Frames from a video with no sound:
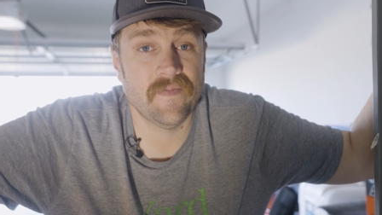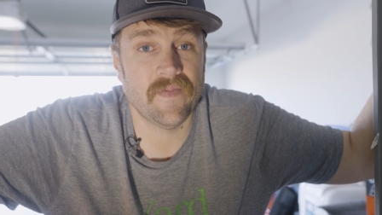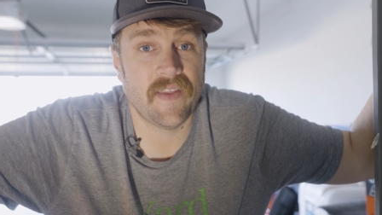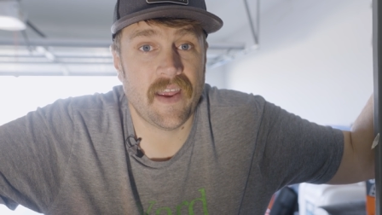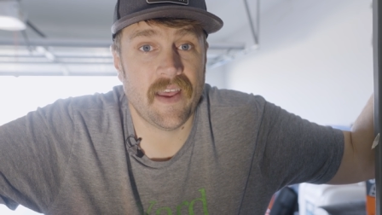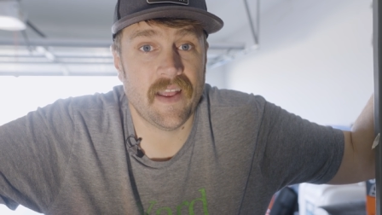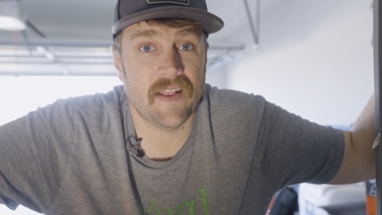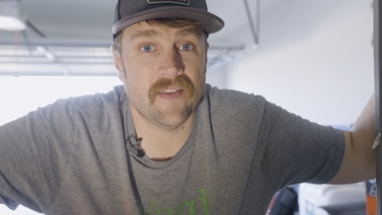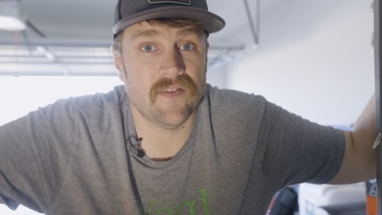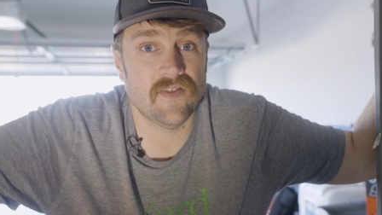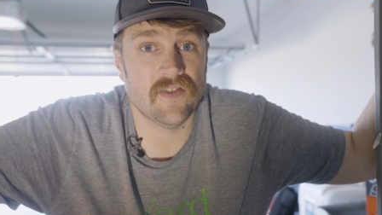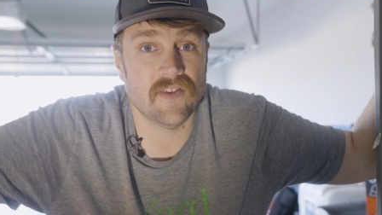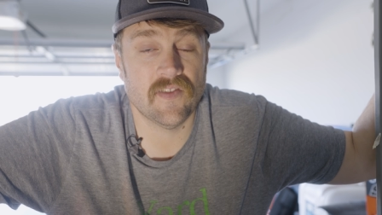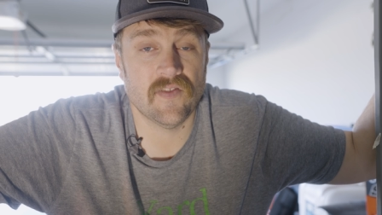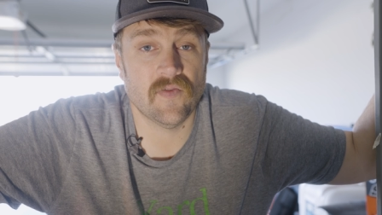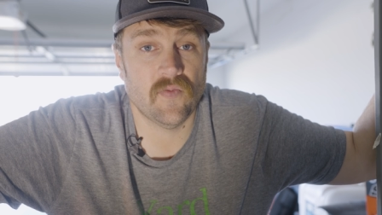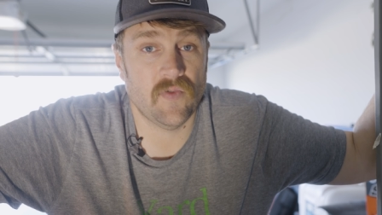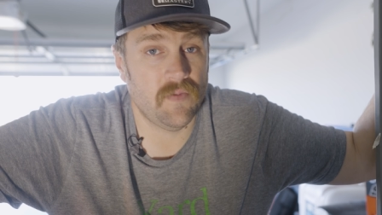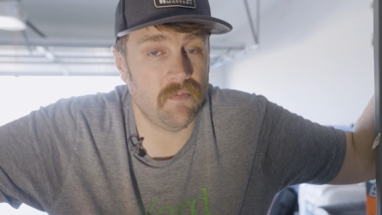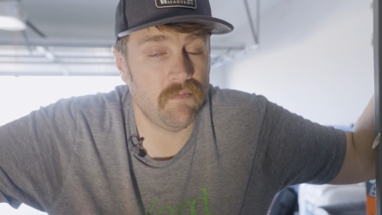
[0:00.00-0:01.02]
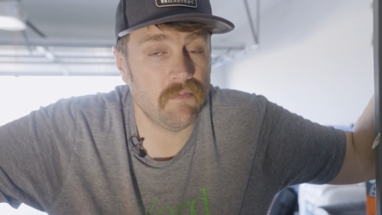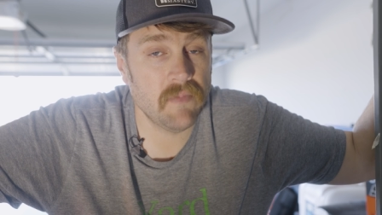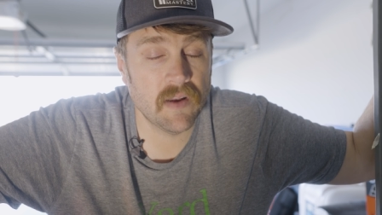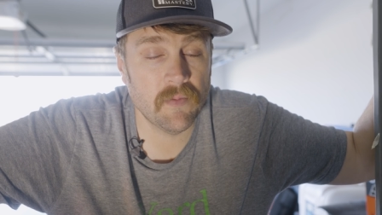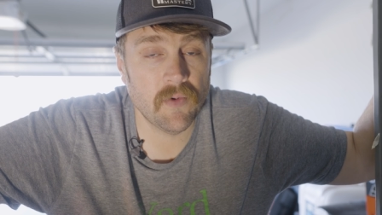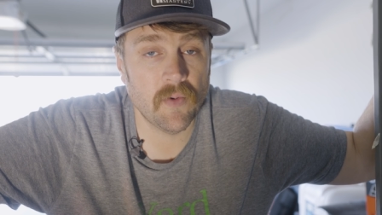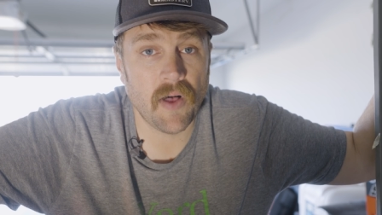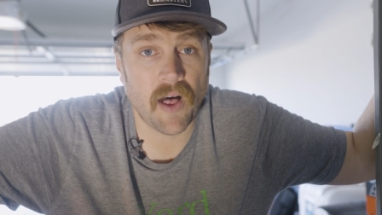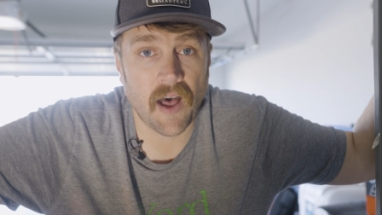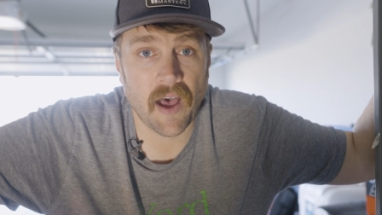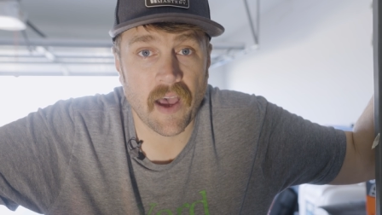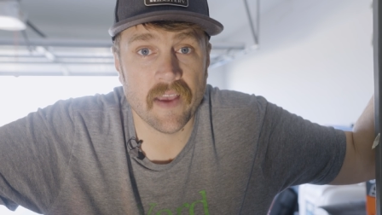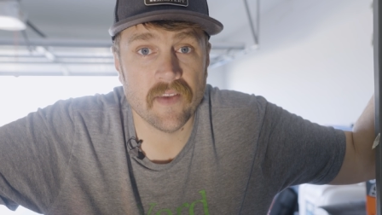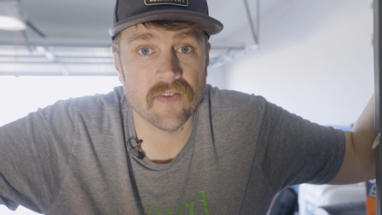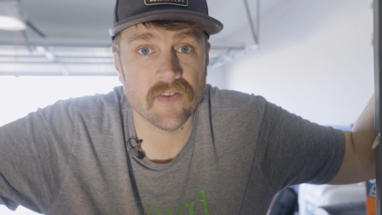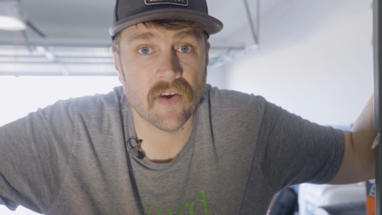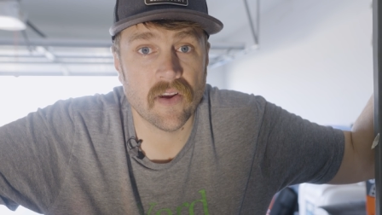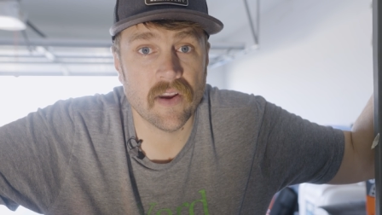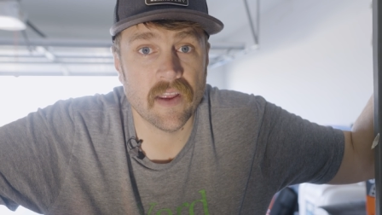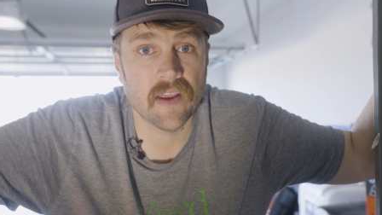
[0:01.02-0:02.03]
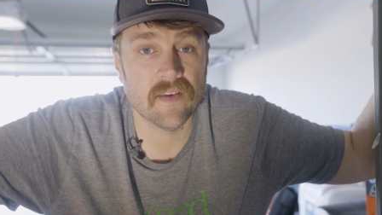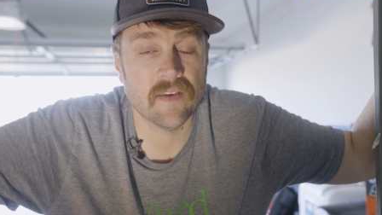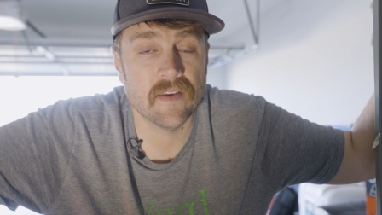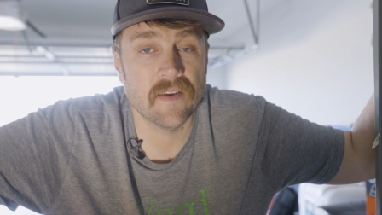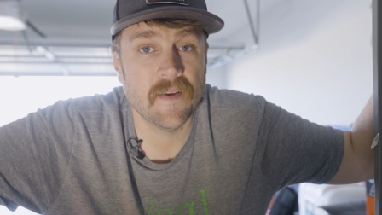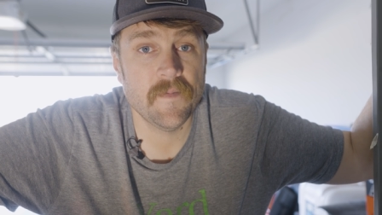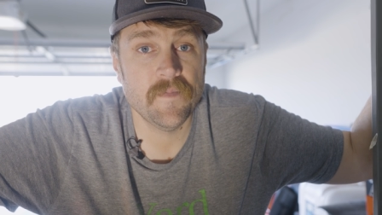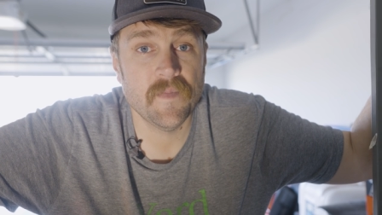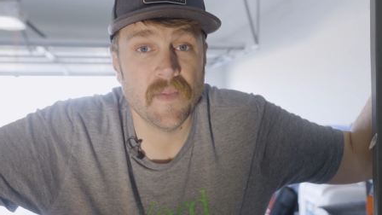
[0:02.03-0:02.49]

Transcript: that it's just with minimal eyes on it.